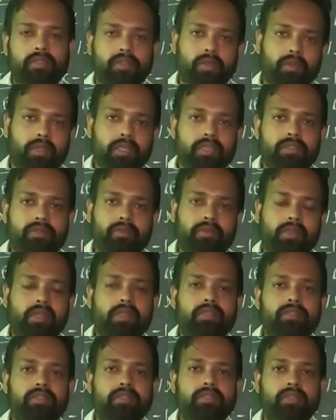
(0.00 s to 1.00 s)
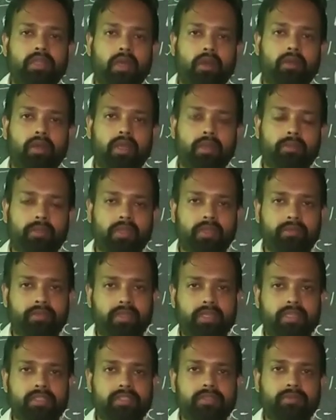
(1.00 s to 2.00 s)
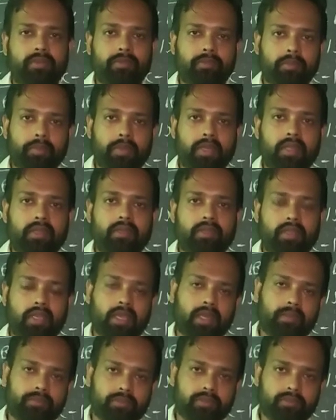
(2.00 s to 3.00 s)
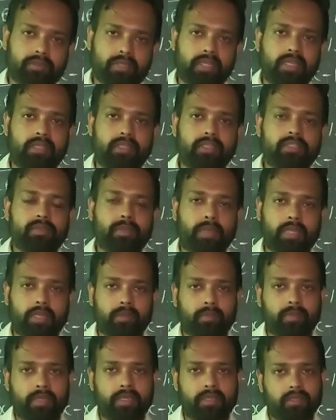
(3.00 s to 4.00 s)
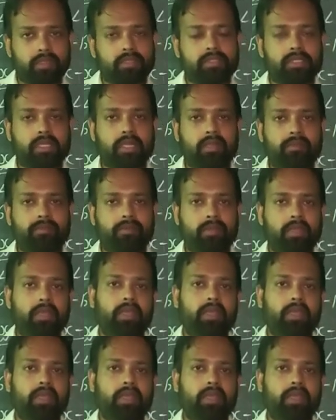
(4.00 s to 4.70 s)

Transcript: So okay students, now I am leaving its fifth part. You have to try this part by yourself.